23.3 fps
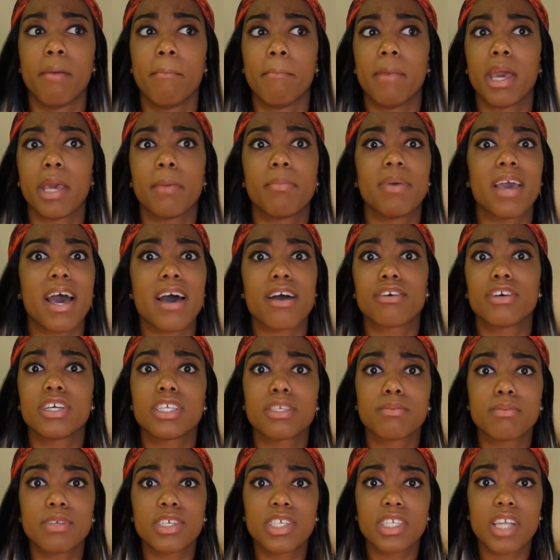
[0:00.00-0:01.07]
Bruh. Maybe at
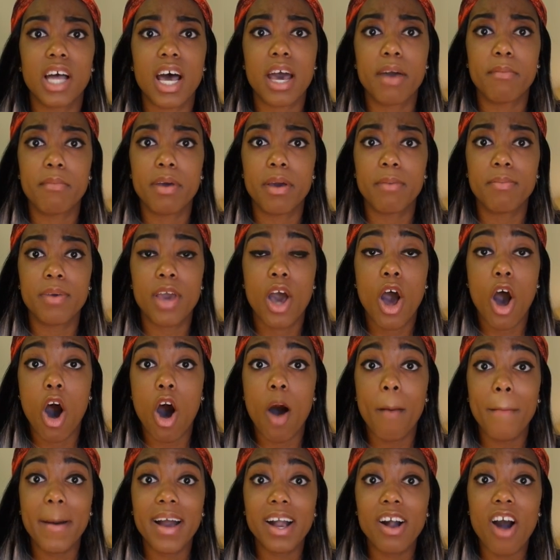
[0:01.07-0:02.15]
Christmas time, maybe.
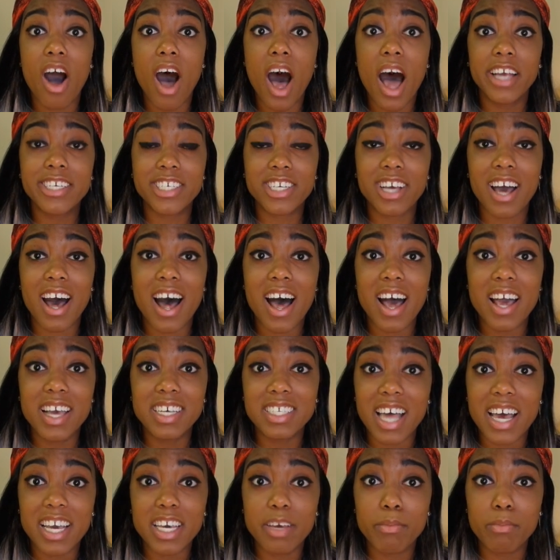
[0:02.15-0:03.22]
Oh my gosh,
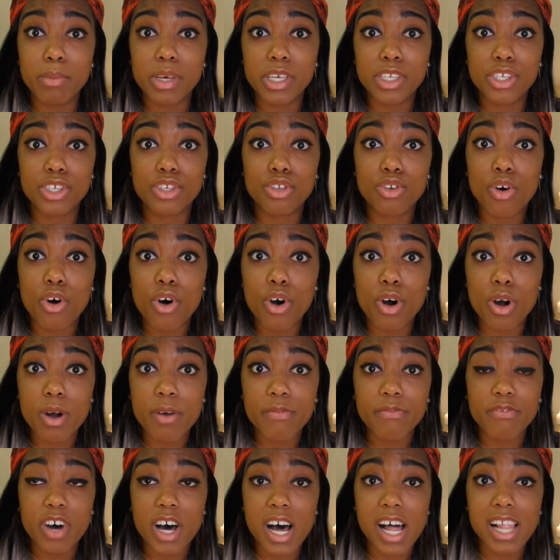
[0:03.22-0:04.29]
guys, I can be
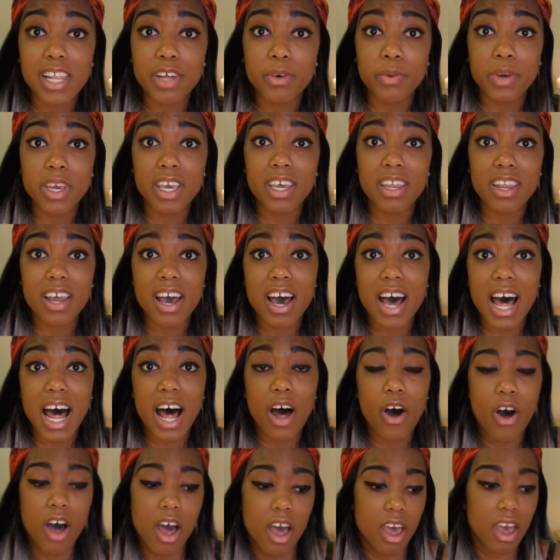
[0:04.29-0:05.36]
Storm for Halloween
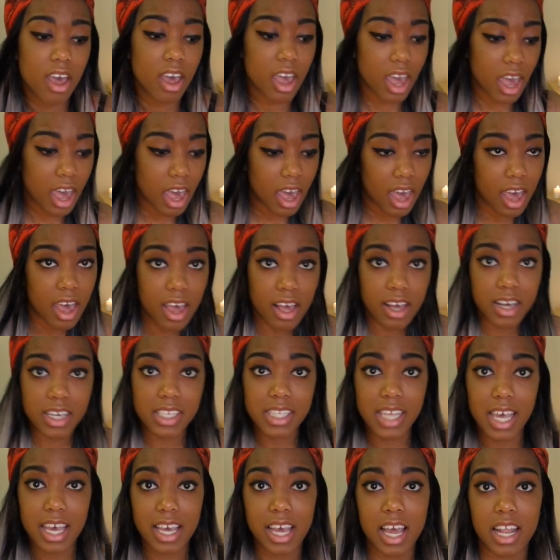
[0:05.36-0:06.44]
now. Eh,
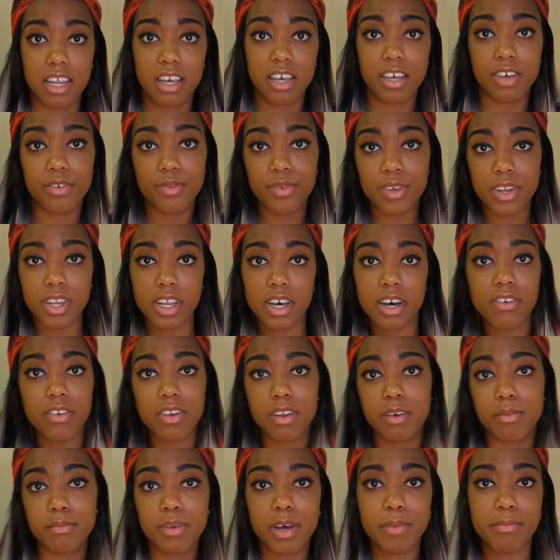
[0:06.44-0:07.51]
because I got it going now,
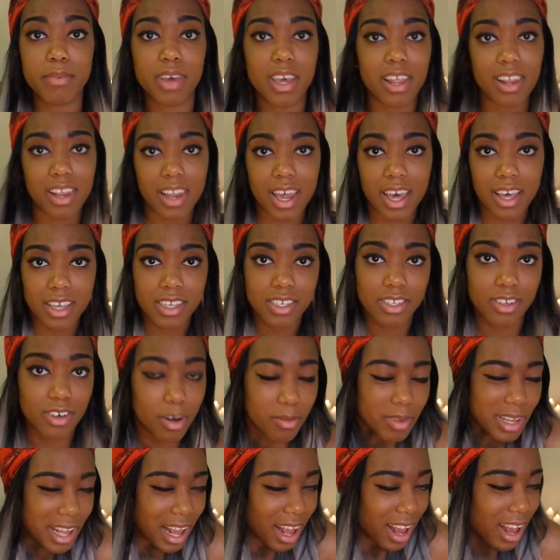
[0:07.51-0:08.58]
and my man likes
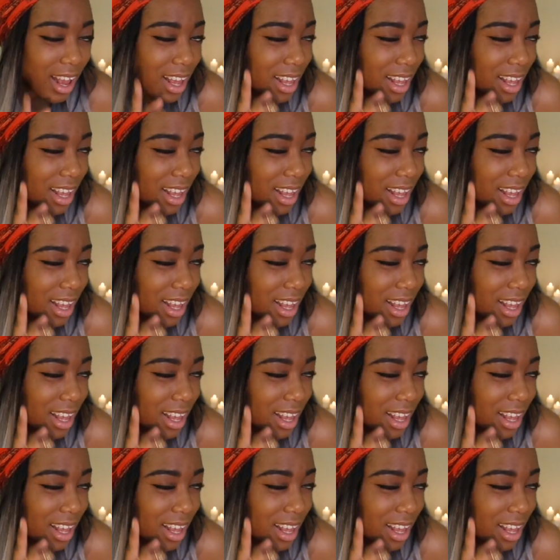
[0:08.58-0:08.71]
Storm.